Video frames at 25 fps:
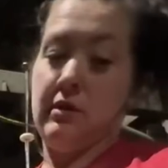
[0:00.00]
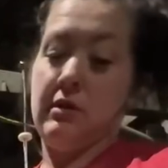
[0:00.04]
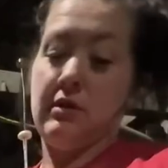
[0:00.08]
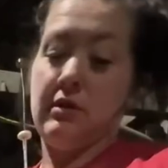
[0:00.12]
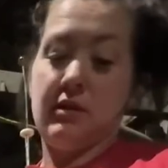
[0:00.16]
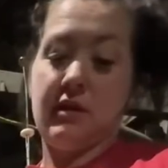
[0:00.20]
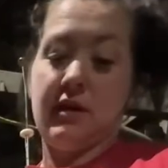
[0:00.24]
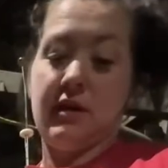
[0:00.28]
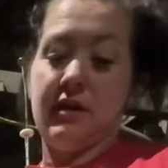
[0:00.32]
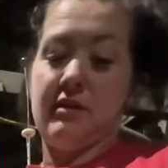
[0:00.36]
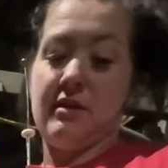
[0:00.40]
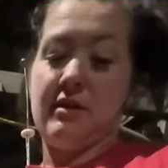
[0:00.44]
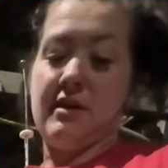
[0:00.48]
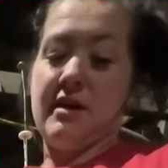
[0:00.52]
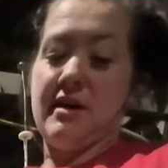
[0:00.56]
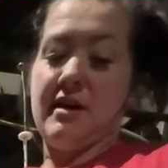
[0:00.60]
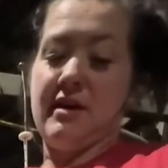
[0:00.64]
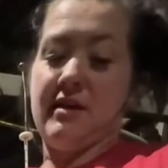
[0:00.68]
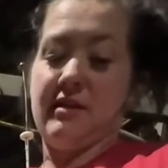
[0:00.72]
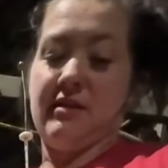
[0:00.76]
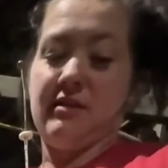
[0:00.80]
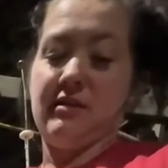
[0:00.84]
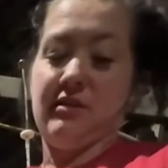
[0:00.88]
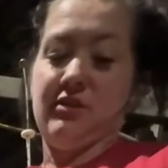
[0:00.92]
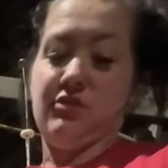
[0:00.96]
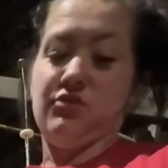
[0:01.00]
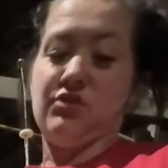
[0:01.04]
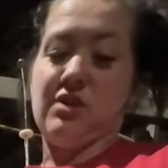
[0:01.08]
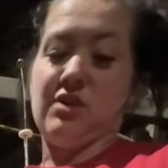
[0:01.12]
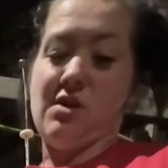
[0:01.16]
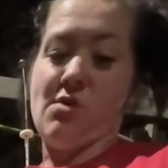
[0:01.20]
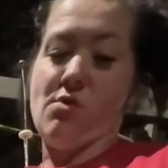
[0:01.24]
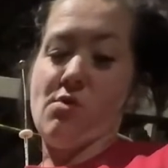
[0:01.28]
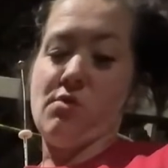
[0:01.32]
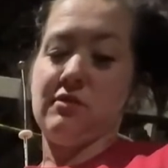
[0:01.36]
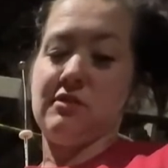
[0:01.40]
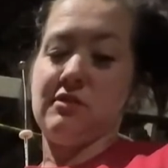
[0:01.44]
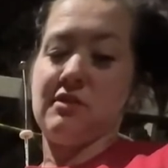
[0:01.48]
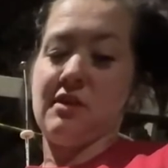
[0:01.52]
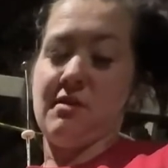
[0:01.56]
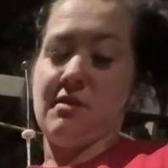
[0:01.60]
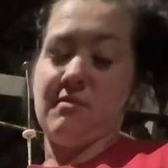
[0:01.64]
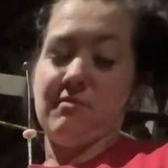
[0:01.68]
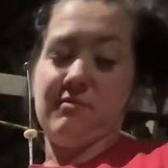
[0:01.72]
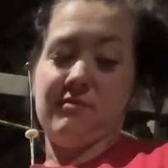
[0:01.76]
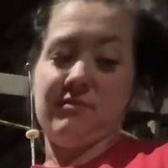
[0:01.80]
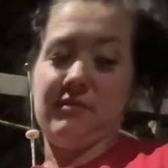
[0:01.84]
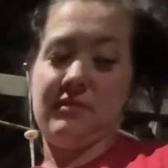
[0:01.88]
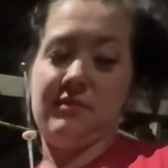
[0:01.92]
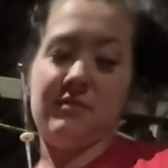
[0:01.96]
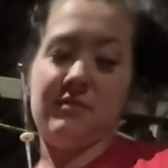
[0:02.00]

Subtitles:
like that, and then you're trying to hold something